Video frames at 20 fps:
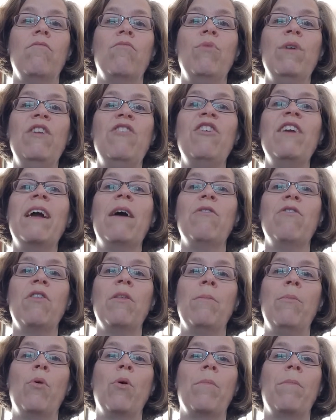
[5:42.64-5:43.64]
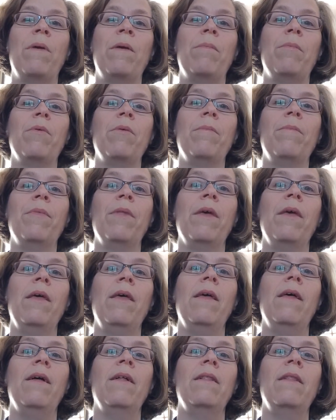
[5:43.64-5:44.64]
reaching out to the poor people.
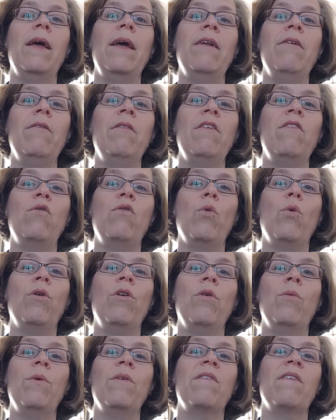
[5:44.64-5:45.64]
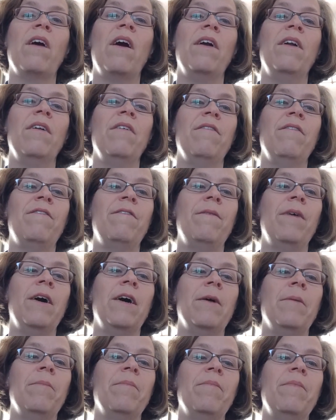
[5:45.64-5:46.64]
Later, this order was kind of
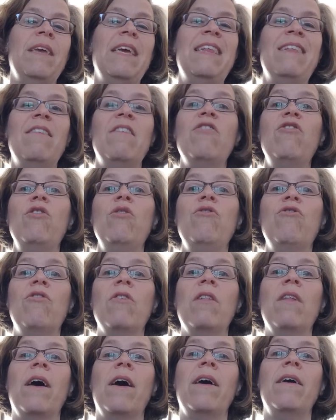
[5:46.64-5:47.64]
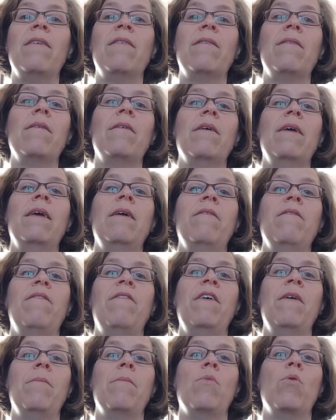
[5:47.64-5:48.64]
institutionalized. It
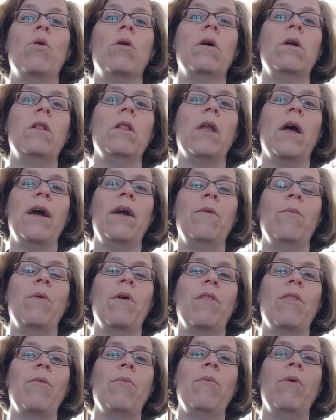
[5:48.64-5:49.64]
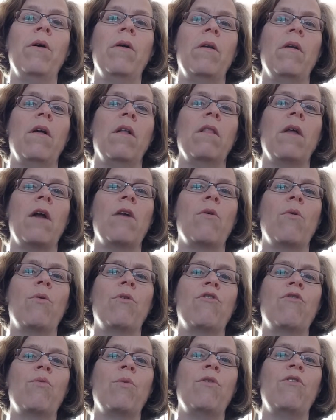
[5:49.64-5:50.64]
fit more in line with what a lot of
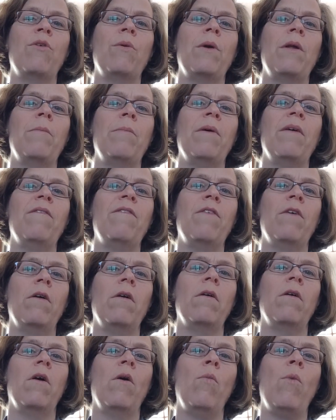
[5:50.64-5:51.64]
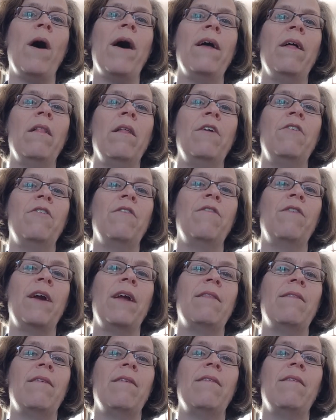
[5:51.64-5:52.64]
orders were doing. But for a while under
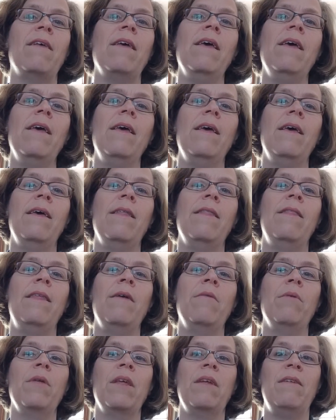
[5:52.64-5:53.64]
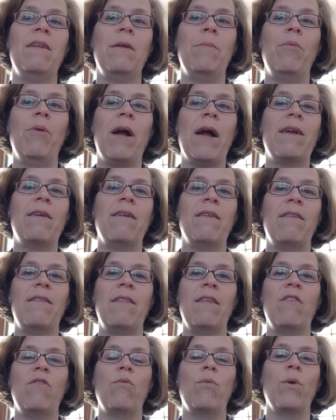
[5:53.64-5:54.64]
Francis, they really did practice
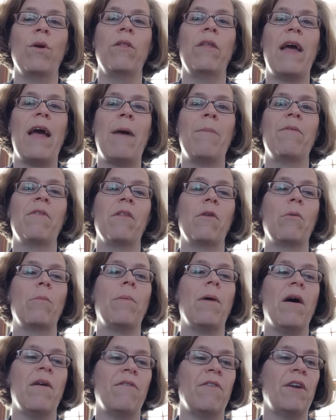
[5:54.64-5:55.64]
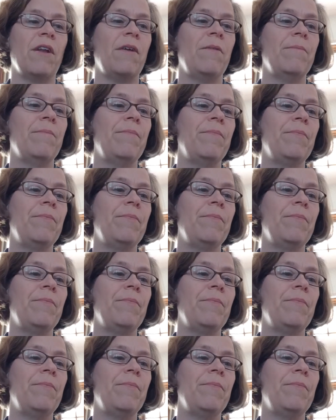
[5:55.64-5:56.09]
this real absolute poverty.